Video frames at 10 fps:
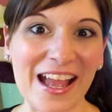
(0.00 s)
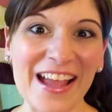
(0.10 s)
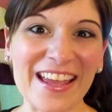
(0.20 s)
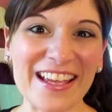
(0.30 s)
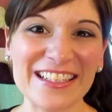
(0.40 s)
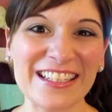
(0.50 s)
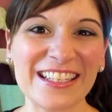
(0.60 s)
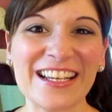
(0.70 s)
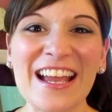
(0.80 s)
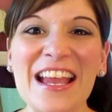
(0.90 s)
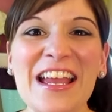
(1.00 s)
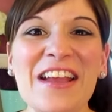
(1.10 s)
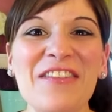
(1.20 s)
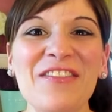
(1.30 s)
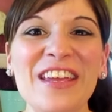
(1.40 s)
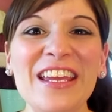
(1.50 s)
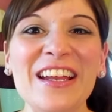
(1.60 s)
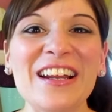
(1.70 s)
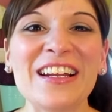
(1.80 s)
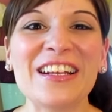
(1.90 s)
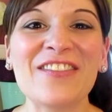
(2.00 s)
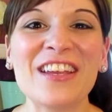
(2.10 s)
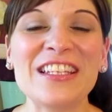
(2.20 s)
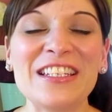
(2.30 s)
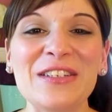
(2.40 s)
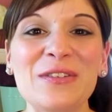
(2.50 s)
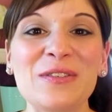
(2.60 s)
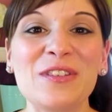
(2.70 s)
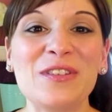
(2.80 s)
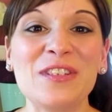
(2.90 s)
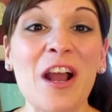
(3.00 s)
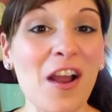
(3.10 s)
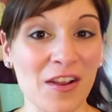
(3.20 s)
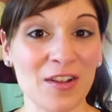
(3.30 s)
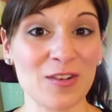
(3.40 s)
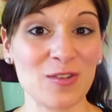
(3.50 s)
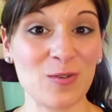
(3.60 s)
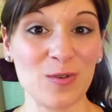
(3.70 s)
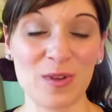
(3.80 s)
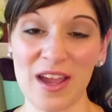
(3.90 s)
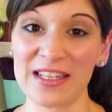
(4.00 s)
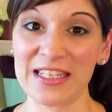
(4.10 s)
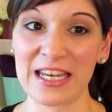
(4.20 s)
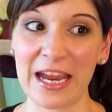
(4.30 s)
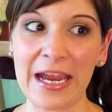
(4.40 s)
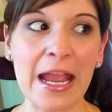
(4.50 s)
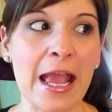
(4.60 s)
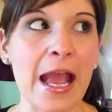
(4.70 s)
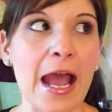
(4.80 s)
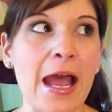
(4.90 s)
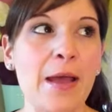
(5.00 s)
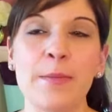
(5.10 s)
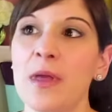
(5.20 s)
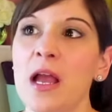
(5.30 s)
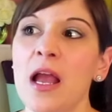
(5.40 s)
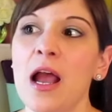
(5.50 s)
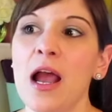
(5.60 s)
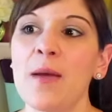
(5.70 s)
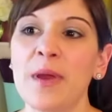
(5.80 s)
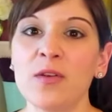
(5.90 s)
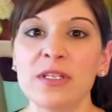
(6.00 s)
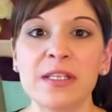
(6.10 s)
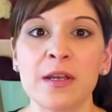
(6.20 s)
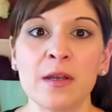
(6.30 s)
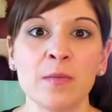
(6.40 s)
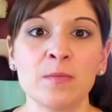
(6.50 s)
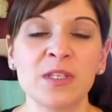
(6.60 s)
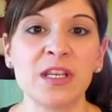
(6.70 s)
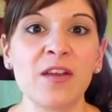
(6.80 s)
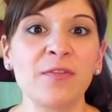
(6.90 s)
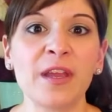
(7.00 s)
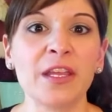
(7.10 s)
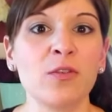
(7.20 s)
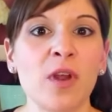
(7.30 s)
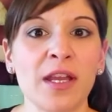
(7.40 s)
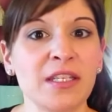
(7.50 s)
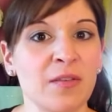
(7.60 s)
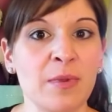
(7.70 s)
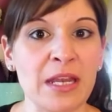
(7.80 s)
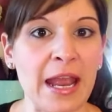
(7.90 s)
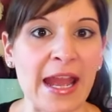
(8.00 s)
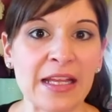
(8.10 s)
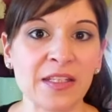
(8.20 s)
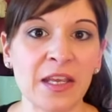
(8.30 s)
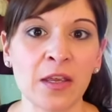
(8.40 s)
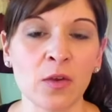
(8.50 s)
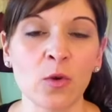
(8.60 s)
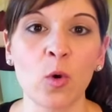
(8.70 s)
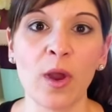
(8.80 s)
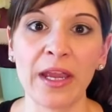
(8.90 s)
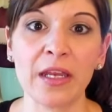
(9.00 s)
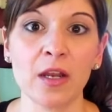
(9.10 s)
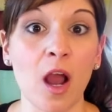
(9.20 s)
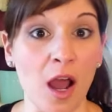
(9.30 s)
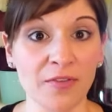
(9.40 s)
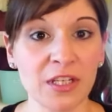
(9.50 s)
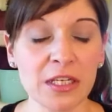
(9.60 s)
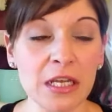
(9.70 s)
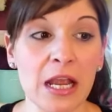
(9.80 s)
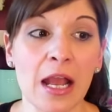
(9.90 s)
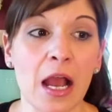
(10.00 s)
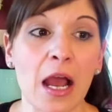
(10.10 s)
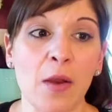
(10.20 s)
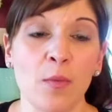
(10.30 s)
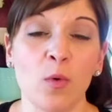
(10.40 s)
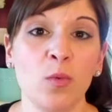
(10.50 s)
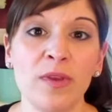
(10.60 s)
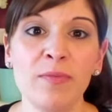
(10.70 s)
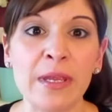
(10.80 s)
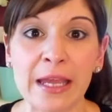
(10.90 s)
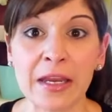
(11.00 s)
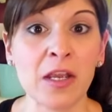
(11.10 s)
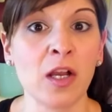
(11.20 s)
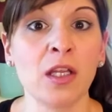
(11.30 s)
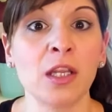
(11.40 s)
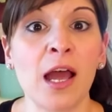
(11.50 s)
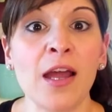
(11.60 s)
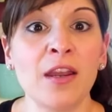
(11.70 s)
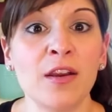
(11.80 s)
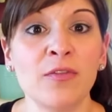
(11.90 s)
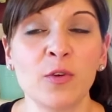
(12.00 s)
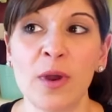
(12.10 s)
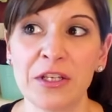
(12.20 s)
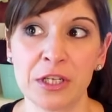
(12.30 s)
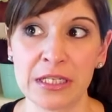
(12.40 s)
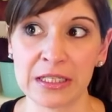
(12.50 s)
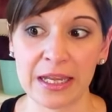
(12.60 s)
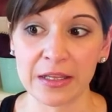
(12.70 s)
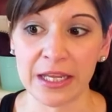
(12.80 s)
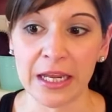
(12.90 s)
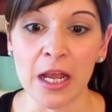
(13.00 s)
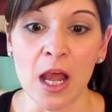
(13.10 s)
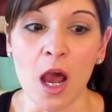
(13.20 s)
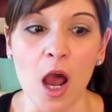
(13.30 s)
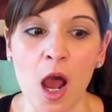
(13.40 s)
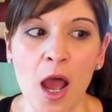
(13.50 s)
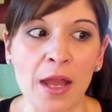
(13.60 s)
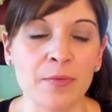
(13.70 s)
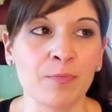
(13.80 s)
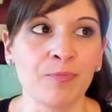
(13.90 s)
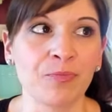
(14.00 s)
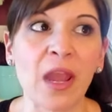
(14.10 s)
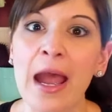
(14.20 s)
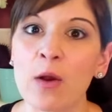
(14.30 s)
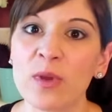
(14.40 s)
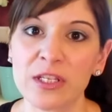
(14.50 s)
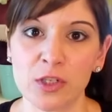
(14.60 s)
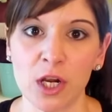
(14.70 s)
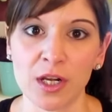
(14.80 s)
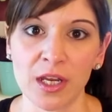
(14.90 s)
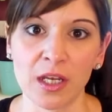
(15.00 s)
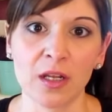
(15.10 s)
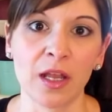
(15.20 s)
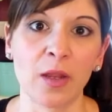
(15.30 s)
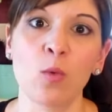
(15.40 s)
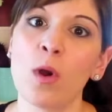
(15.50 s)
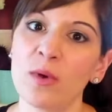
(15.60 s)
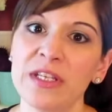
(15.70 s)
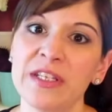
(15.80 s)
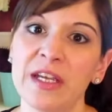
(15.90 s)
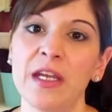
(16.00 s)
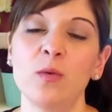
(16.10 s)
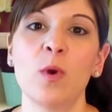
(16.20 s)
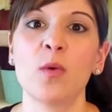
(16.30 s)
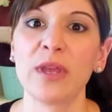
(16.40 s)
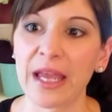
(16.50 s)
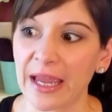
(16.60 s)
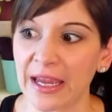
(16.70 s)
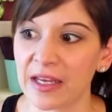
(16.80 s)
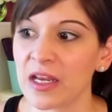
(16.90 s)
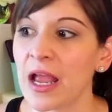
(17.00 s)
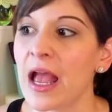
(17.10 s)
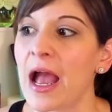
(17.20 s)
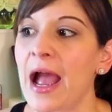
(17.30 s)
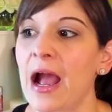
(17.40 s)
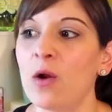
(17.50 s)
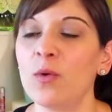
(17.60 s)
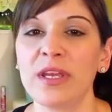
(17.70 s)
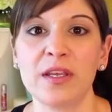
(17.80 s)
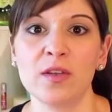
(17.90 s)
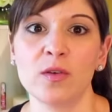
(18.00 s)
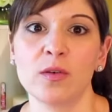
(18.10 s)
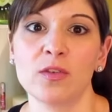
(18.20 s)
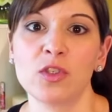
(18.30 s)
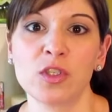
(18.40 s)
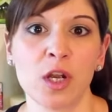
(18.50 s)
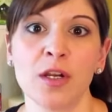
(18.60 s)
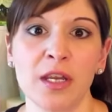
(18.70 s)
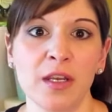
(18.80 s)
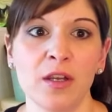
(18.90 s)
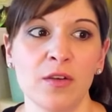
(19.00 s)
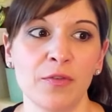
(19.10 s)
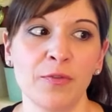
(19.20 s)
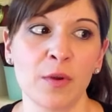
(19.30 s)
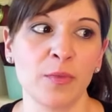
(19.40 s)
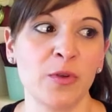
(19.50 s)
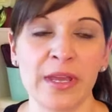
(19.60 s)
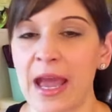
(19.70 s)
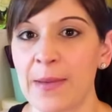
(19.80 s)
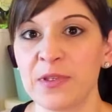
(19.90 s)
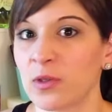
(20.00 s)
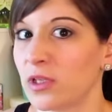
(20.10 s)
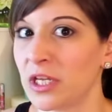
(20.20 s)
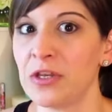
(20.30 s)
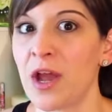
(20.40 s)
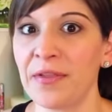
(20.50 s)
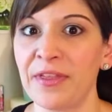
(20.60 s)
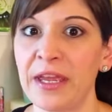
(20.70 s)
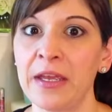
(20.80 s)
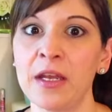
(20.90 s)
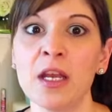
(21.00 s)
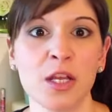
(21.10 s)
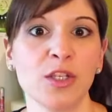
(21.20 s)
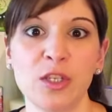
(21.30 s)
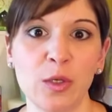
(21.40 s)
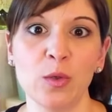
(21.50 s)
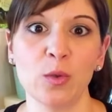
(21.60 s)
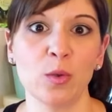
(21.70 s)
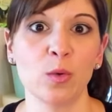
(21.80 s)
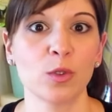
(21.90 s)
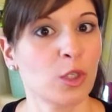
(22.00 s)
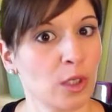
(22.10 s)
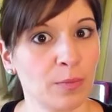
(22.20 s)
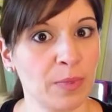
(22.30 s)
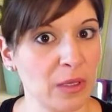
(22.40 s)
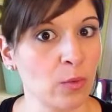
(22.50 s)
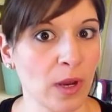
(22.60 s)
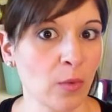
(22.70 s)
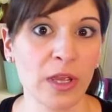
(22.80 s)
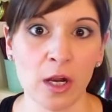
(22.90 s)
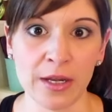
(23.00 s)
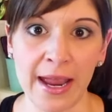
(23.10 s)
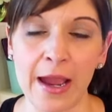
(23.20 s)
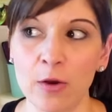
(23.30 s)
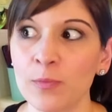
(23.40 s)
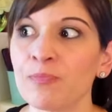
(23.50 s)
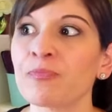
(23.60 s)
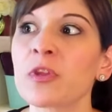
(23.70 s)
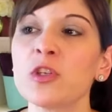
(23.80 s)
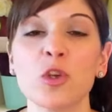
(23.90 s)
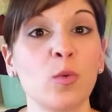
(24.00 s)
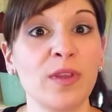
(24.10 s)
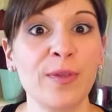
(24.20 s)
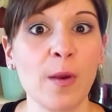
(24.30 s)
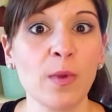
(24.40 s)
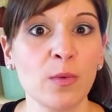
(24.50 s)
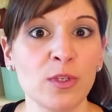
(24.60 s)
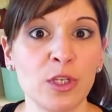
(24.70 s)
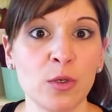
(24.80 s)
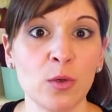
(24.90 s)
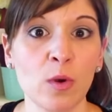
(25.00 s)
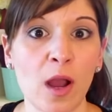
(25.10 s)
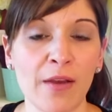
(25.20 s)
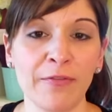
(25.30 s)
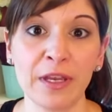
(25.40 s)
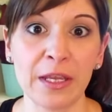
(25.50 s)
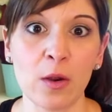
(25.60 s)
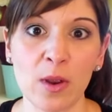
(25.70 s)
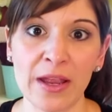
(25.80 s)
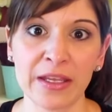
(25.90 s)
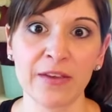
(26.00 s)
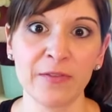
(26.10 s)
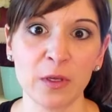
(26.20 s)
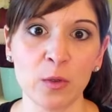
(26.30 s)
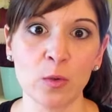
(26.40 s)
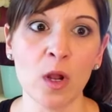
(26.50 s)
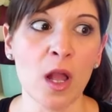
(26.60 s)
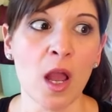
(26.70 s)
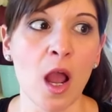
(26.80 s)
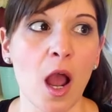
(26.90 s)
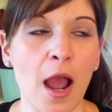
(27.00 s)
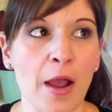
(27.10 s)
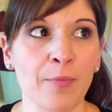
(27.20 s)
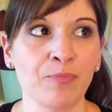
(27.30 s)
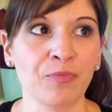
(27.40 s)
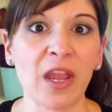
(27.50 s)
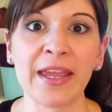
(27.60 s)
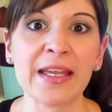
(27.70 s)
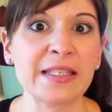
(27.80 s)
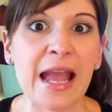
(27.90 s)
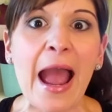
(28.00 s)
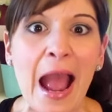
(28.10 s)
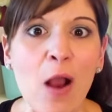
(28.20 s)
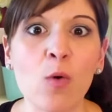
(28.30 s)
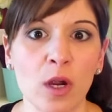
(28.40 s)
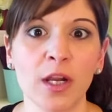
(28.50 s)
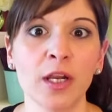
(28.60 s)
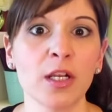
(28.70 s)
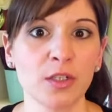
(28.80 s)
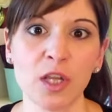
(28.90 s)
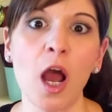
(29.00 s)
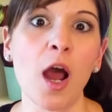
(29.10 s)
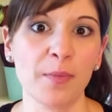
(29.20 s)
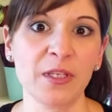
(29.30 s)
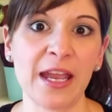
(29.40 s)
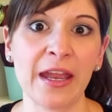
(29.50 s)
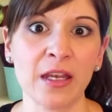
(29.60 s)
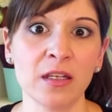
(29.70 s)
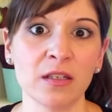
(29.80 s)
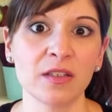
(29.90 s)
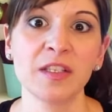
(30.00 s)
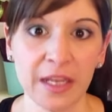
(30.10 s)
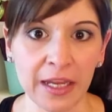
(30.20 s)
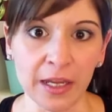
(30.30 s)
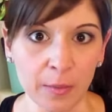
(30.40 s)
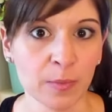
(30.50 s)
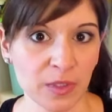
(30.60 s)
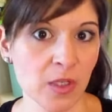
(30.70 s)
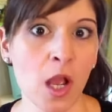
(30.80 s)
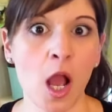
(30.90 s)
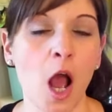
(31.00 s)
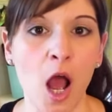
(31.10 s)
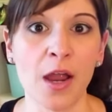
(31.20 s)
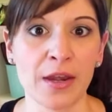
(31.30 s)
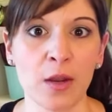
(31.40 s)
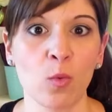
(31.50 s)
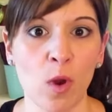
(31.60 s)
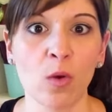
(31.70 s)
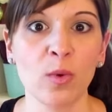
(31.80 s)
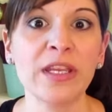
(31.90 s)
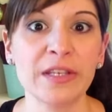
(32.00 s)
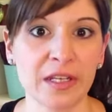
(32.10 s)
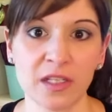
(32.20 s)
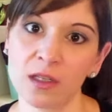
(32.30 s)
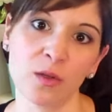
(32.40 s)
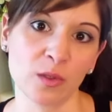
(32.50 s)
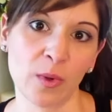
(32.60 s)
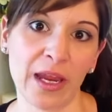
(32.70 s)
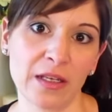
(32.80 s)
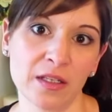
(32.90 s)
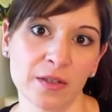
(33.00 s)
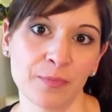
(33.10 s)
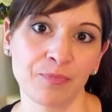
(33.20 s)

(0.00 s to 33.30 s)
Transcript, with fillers: Hi guys. We are going to talk to you guys today um, about some stuff that you guys have been asking quite often. Um, we've been getting a lot of questions lately on how we started, like what we did, what we ate, how we started from doing absolutely nothing to to be where we are now. So we thought we would do a video and give you, um, I guess, our top 10 tips on what we did to lose weight.